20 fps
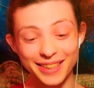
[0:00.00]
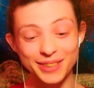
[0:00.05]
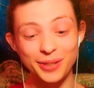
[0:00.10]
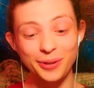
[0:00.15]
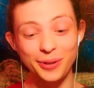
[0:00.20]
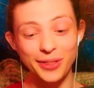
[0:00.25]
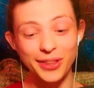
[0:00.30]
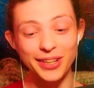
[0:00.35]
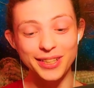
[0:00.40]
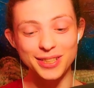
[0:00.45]

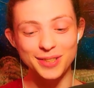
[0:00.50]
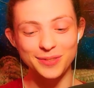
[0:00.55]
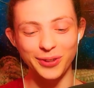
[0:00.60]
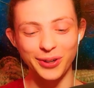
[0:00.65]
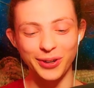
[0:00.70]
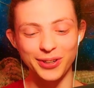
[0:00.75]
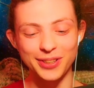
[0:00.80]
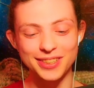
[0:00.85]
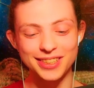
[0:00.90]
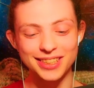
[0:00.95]
So this
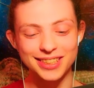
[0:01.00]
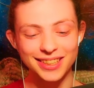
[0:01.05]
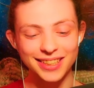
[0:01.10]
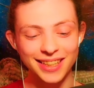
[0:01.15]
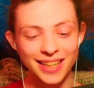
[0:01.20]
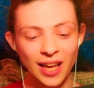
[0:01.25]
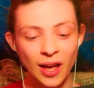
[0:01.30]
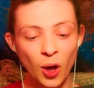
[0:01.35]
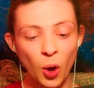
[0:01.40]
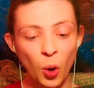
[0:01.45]
verse,
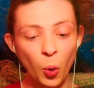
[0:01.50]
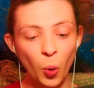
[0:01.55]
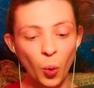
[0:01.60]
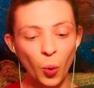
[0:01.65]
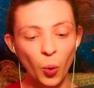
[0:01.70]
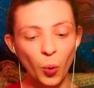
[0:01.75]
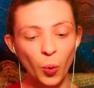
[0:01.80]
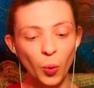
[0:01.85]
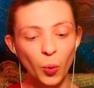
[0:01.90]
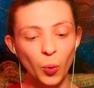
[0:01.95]

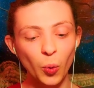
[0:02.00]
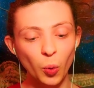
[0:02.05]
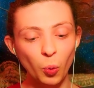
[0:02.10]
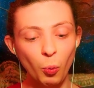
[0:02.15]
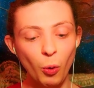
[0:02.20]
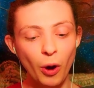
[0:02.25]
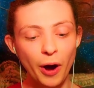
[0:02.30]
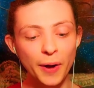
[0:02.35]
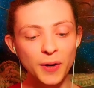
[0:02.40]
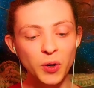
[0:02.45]

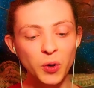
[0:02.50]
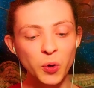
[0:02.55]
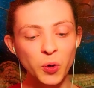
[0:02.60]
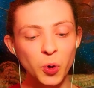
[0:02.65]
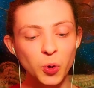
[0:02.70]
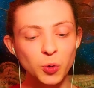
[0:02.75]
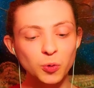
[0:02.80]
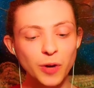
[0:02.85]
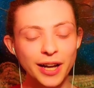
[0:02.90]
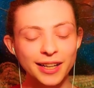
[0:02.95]
one
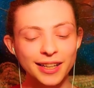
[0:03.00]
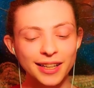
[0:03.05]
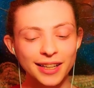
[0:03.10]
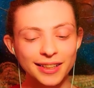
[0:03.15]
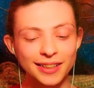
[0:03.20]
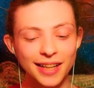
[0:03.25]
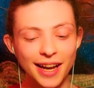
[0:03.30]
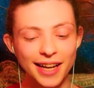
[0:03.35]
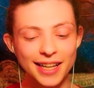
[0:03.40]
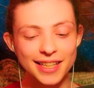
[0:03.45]
who
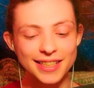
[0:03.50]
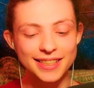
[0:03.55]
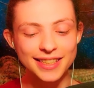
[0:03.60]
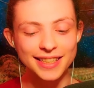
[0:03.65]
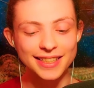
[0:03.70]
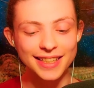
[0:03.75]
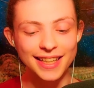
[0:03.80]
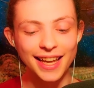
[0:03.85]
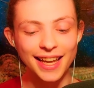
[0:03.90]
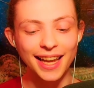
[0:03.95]

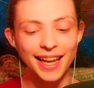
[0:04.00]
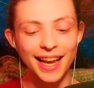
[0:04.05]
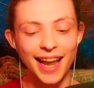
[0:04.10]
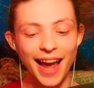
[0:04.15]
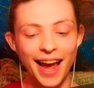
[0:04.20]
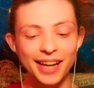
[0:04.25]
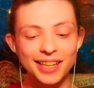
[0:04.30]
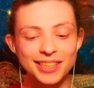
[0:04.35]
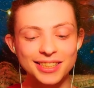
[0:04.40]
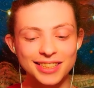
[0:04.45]
recognizes
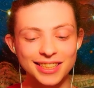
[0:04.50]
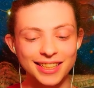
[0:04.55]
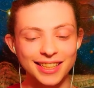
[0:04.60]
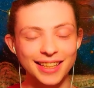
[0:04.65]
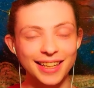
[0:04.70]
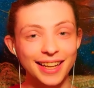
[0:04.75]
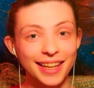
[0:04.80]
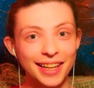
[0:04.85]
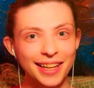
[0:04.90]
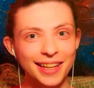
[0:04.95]

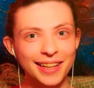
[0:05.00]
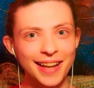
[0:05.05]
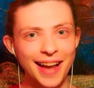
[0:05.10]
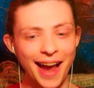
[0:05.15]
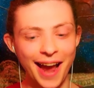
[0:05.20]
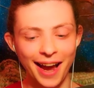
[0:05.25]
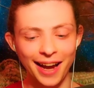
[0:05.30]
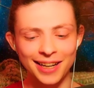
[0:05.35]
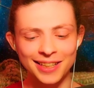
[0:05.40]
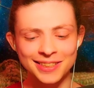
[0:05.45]
inaction in
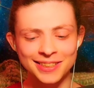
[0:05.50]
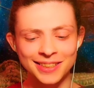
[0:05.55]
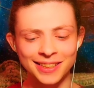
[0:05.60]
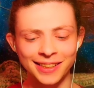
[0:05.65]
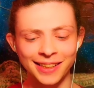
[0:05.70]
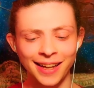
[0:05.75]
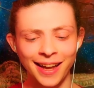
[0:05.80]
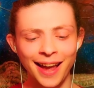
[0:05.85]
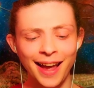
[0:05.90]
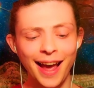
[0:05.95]

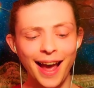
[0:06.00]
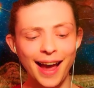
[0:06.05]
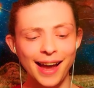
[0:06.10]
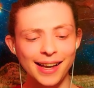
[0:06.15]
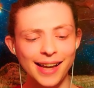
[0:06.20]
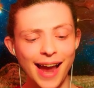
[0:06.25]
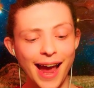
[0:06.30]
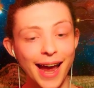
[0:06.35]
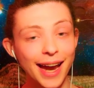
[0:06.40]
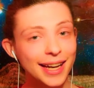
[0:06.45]
action
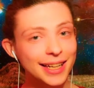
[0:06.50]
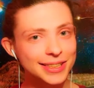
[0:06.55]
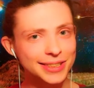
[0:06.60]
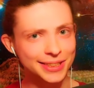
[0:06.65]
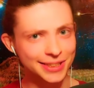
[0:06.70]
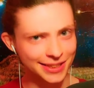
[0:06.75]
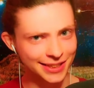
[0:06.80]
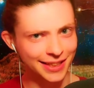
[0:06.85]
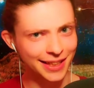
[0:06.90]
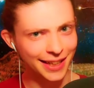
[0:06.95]
and
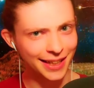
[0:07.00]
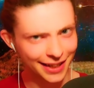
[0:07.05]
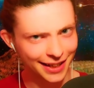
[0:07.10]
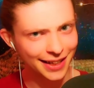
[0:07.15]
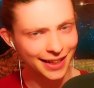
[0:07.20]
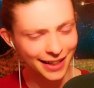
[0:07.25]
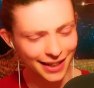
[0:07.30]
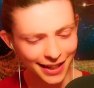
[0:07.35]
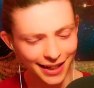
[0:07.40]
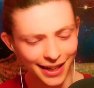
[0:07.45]
action
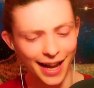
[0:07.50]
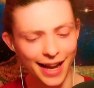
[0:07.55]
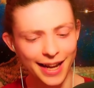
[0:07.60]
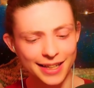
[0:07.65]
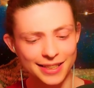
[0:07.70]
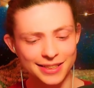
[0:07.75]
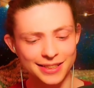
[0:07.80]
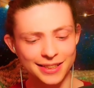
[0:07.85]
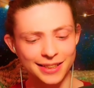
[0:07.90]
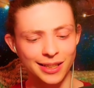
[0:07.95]
in
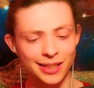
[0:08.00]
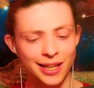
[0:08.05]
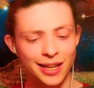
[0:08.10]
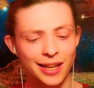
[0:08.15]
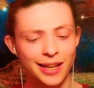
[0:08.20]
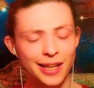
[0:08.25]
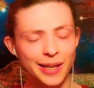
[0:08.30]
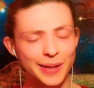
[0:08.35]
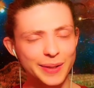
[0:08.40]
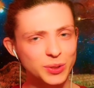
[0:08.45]
inaction
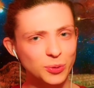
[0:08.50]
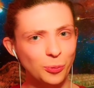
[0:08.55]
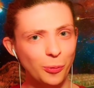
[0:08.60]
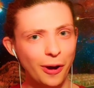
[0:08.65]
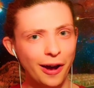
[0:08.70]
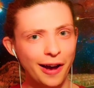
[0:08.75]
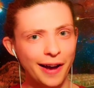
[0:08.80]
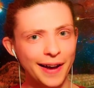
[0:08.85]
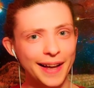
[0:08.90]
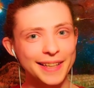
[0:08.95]
is
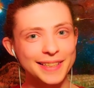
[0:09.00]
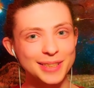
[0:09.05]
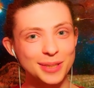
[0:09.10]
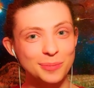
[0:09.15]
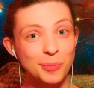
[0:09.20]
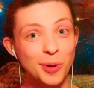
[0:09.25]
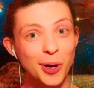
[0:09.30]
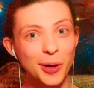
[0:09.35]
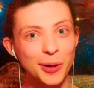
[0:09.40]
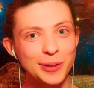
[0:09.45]
wise
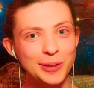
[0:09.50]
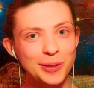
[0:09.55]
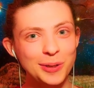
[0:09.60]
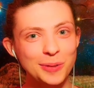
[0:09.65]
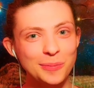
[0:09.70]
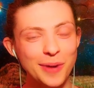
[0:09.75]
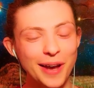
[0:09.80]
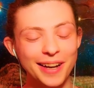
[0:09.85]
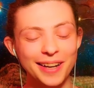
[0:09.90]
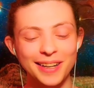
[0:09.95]
among
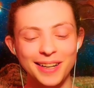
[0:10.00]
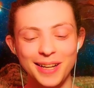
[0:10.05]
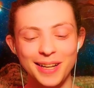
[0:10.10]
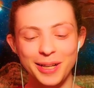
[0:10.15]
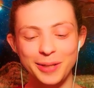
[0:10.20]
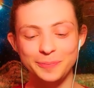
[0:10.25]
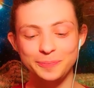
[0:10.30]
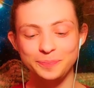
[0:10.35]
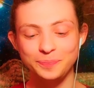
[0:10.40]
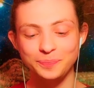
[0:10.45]

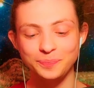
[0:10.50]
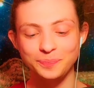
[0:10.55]
humanity.